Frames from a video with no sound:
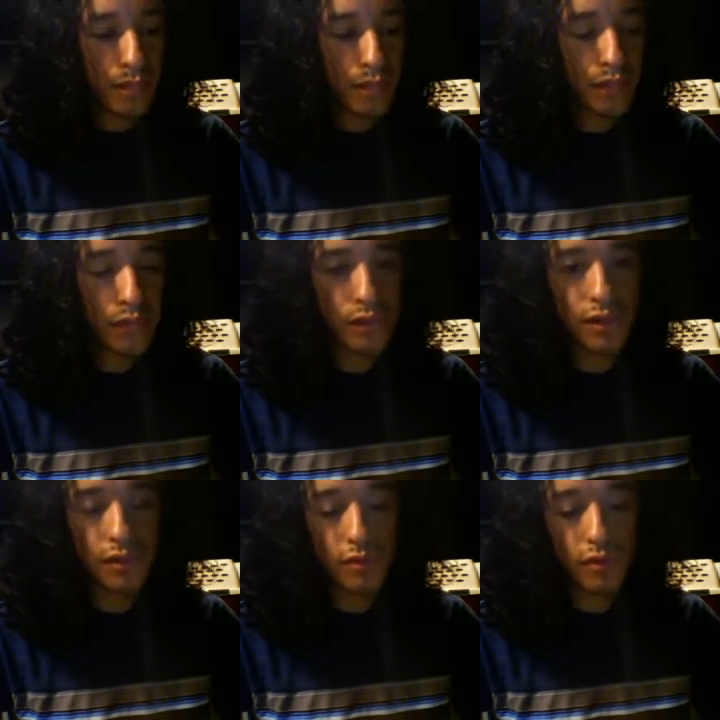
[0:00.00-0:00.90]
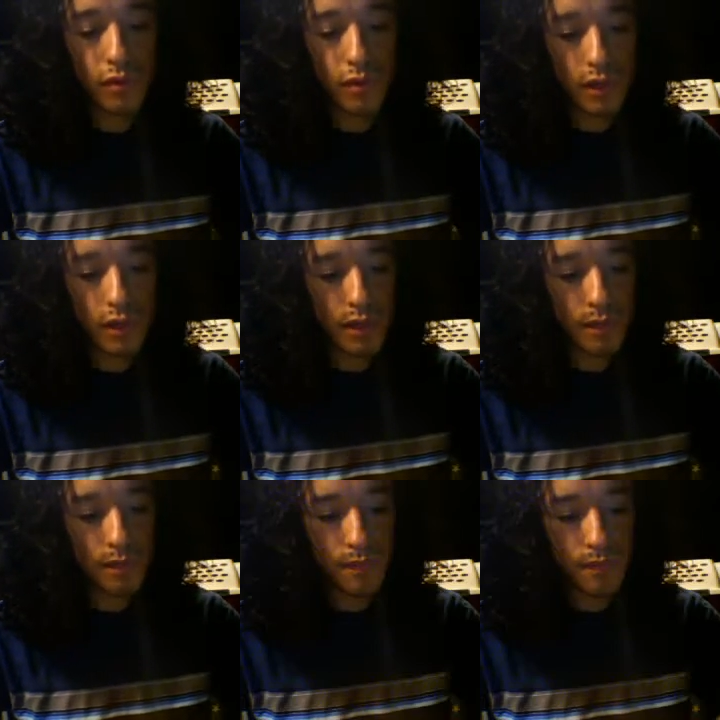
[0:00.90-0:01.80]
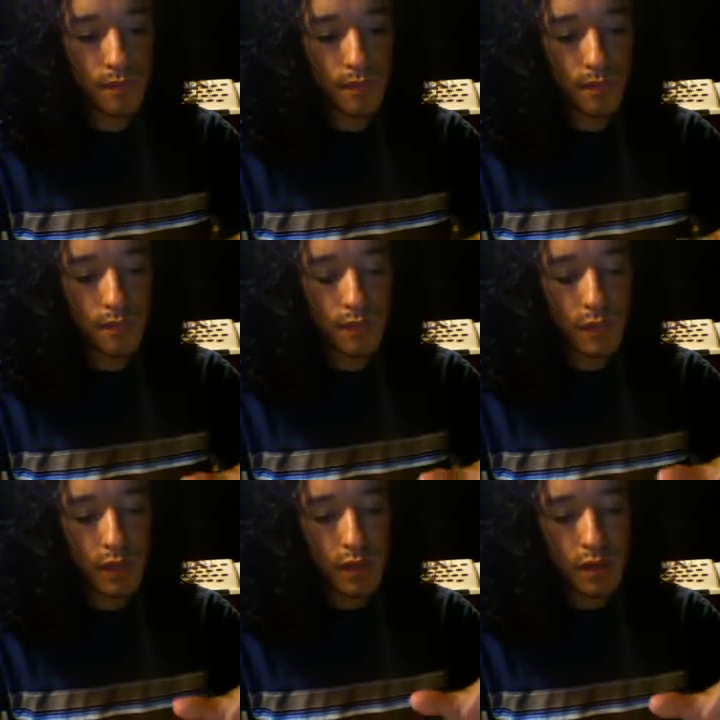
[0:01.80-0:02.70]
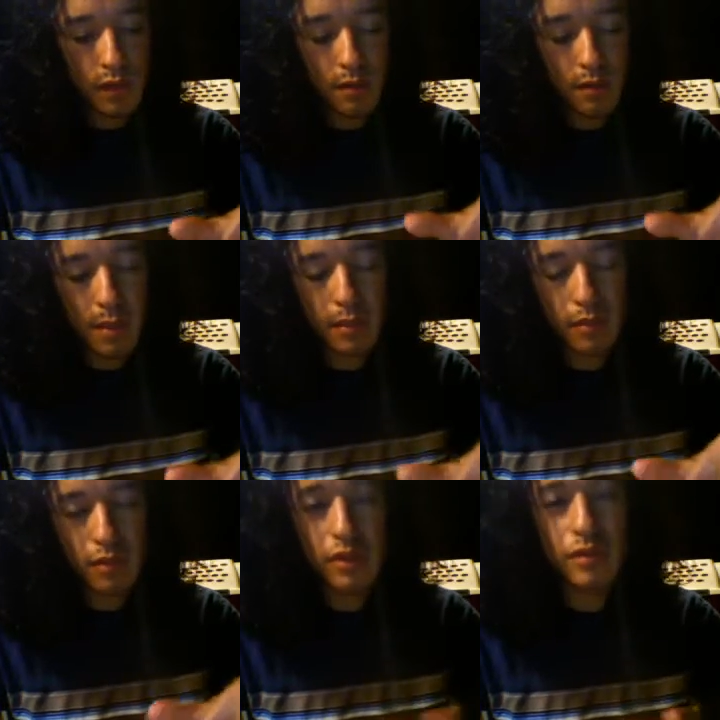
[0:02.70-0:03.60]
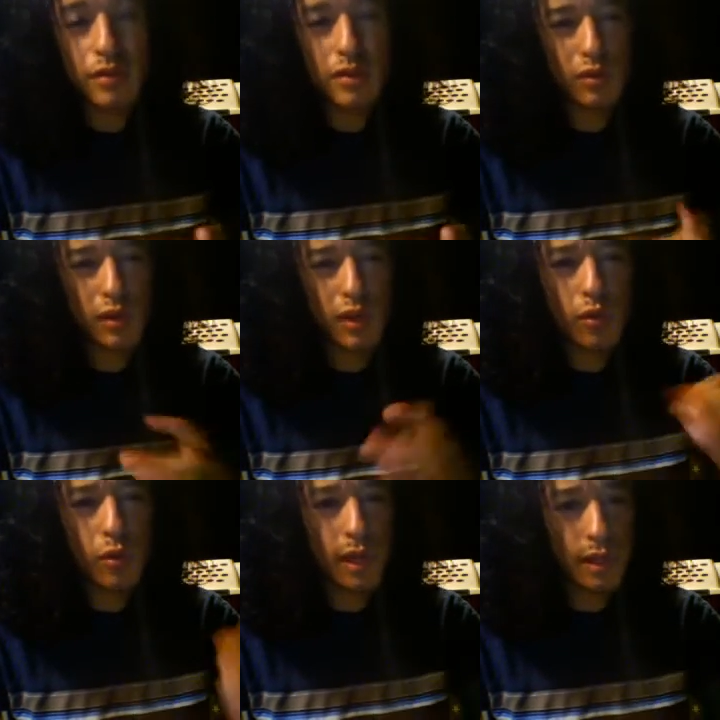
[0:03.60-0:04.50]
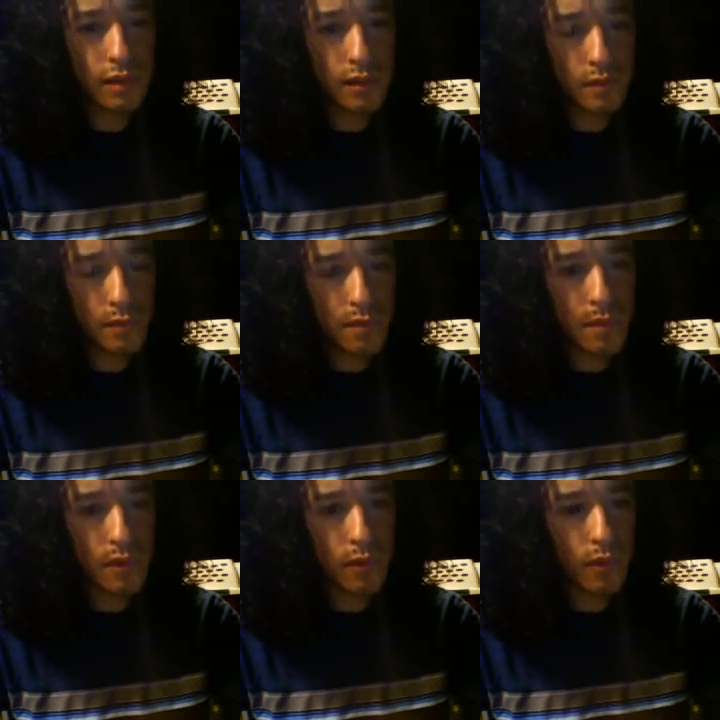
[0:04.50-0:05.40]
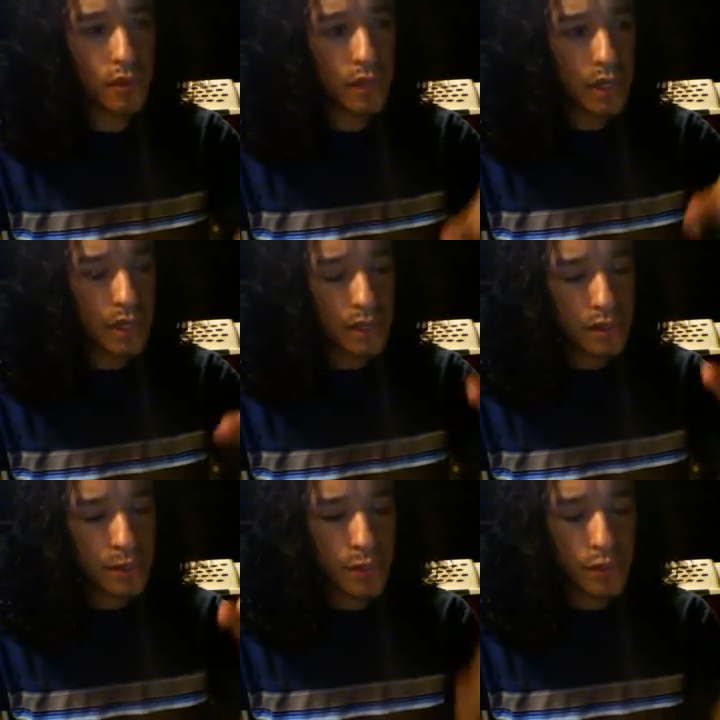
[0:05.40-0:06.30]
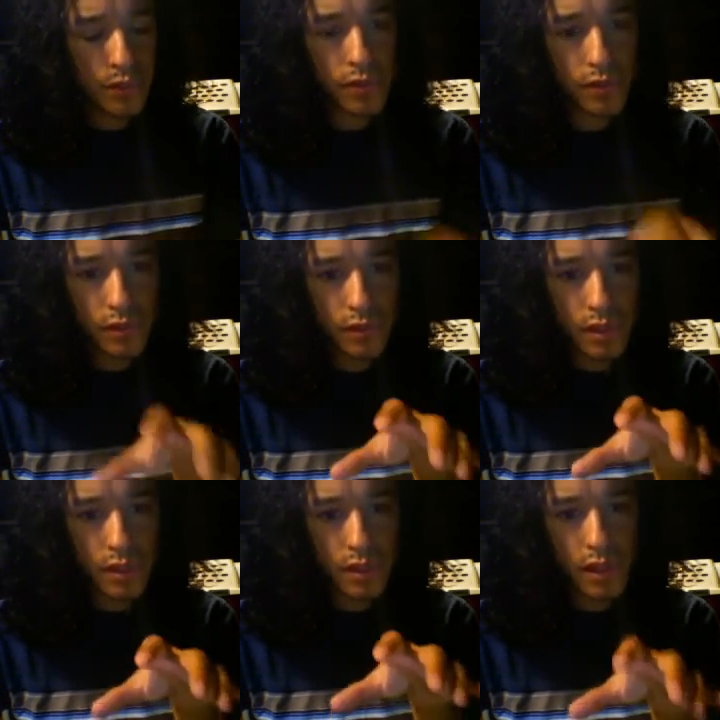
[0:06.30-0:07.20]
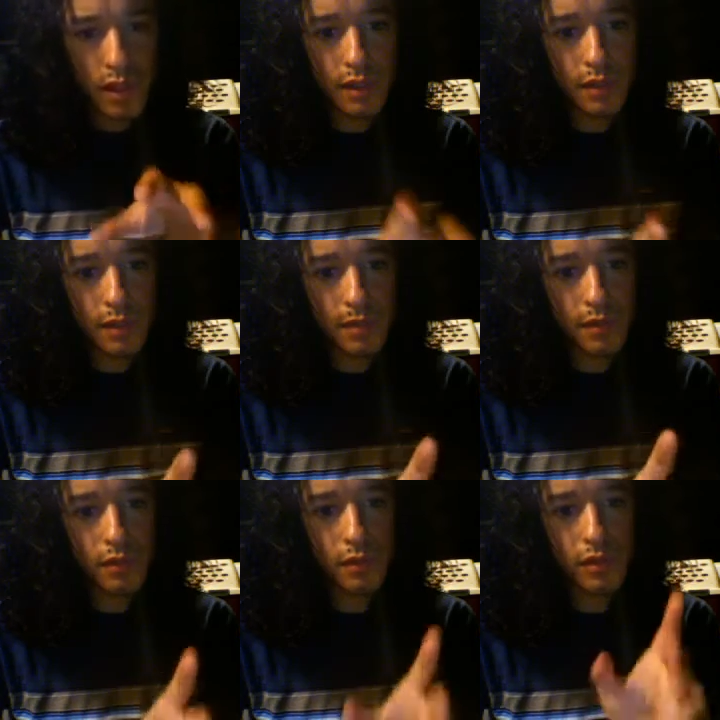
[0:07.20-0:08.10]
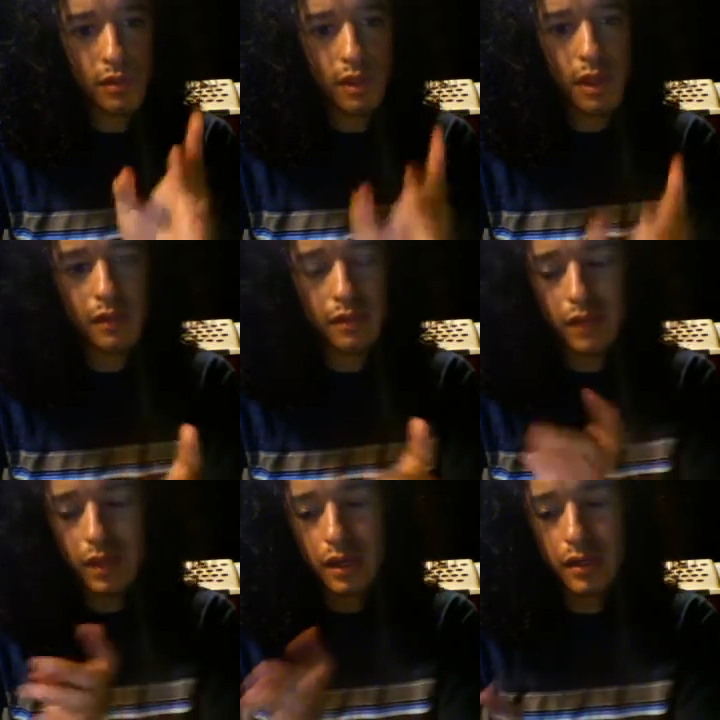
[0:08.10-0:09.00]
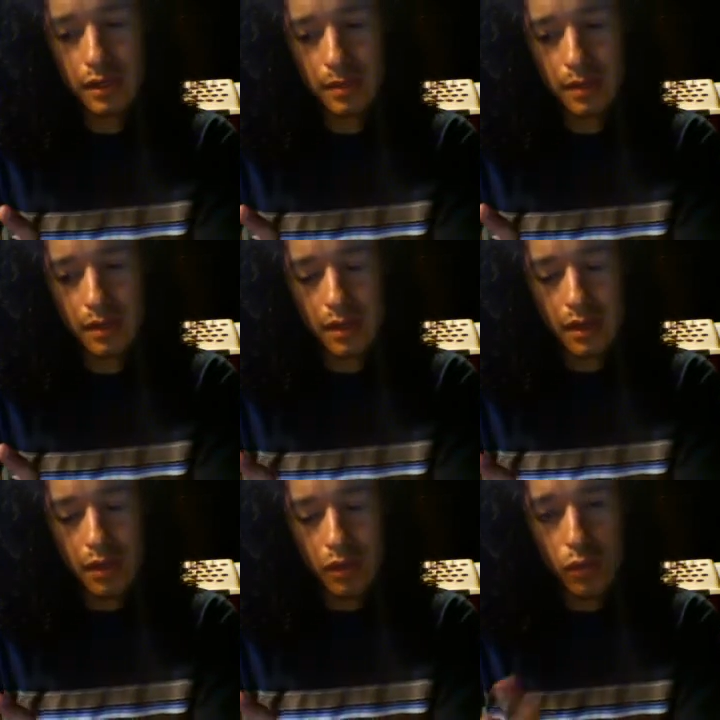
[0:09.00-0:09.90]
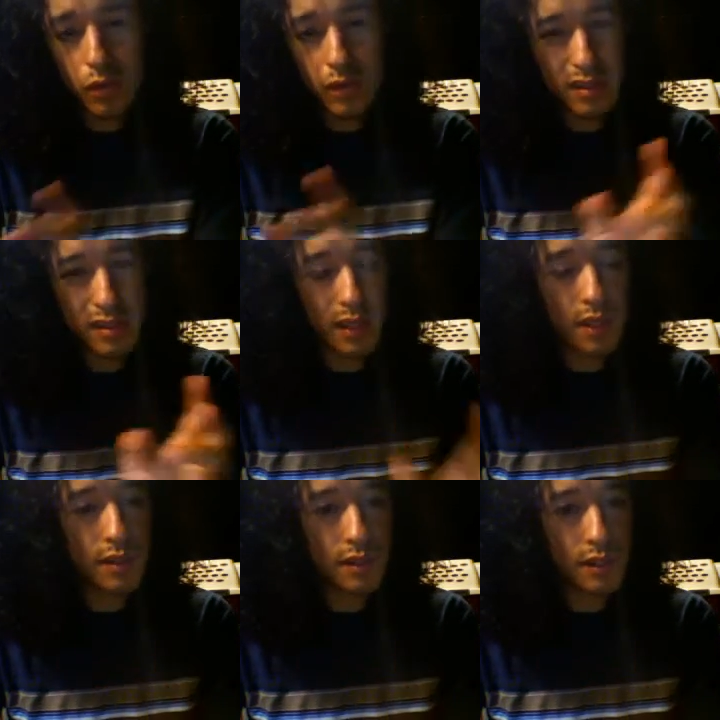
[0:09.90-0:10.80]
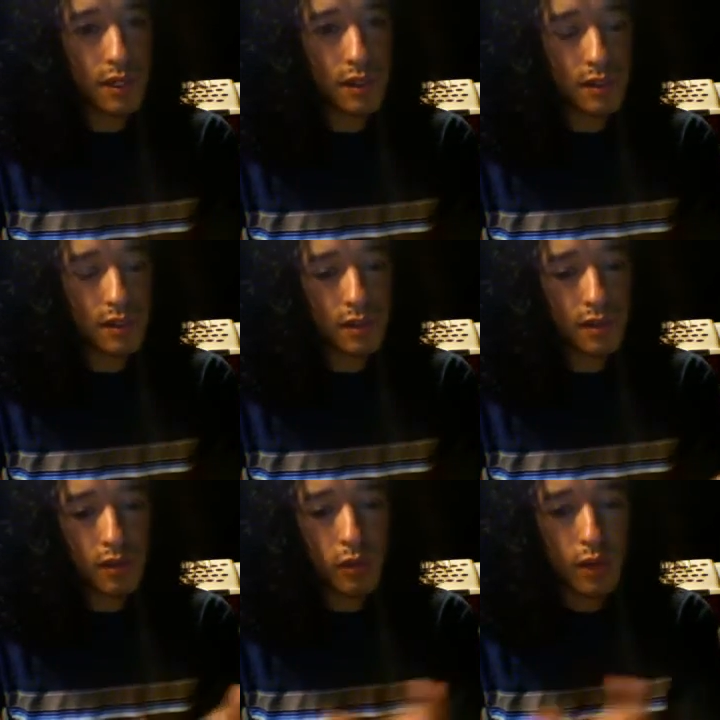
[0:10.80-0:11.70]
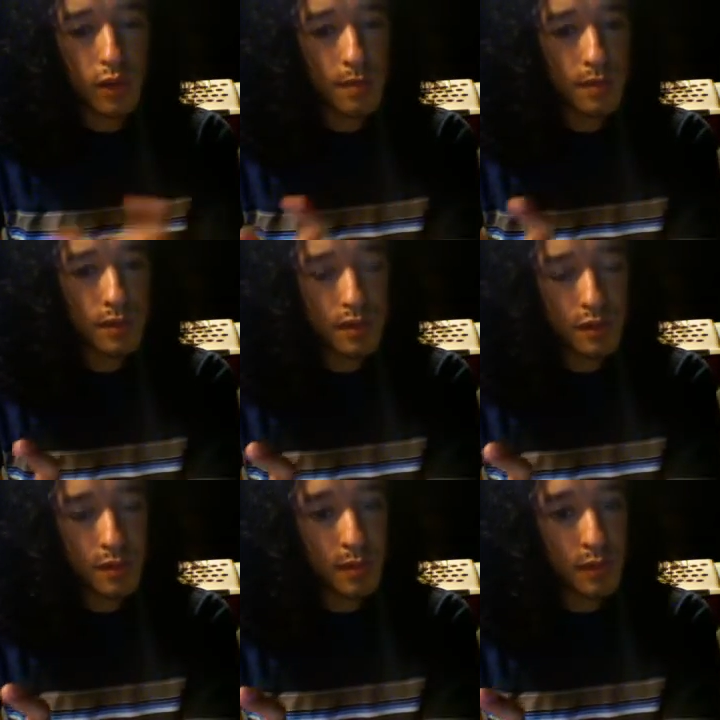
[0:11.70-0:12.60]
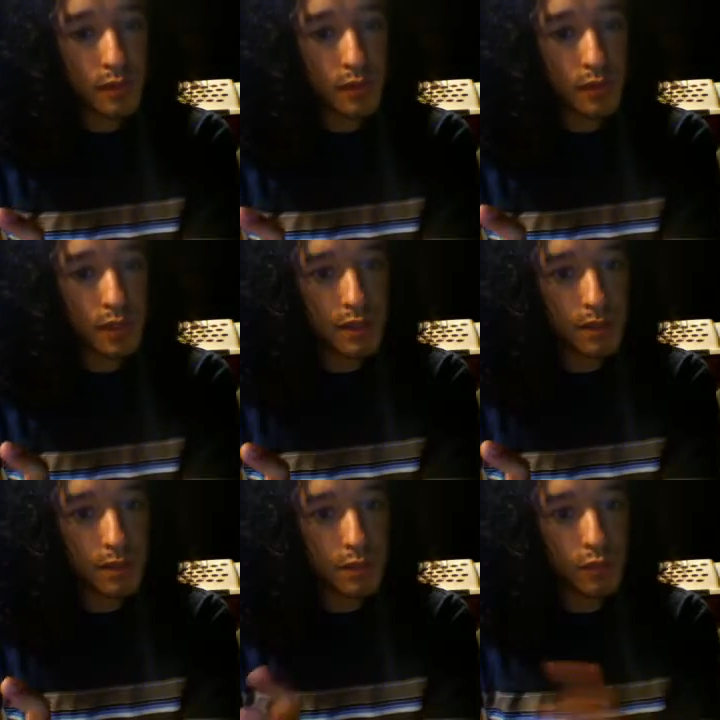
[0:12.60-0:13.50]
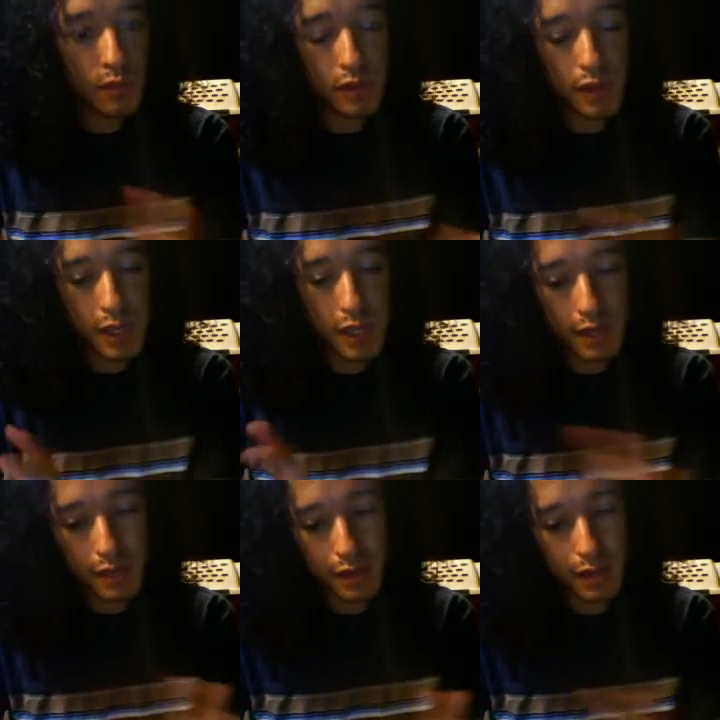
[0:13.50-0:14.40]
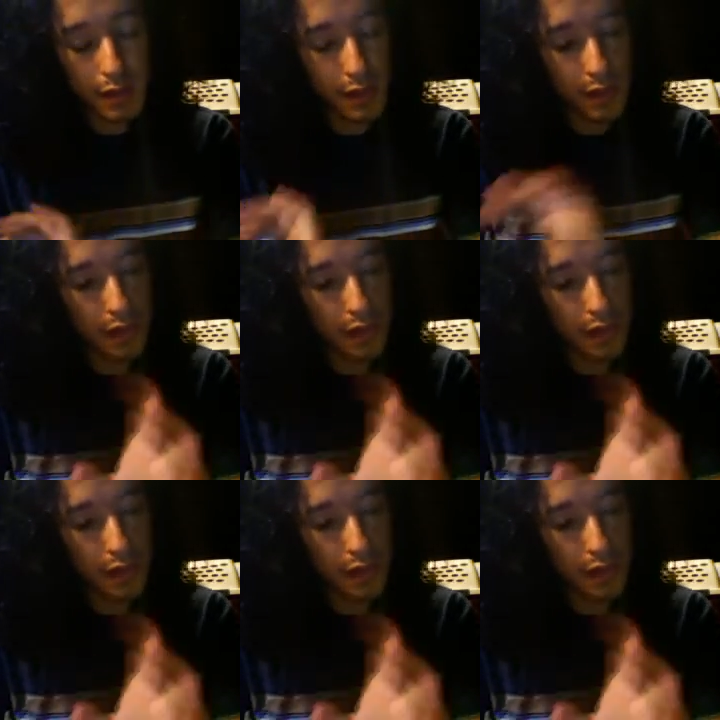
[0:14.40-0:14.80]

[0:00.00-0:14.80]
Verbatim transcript: if you try to uh, maybe reduce or equate would be a better word spiritual concepts with scientific concepts once the science changes what happens to the spiritual concepts where do they connect can they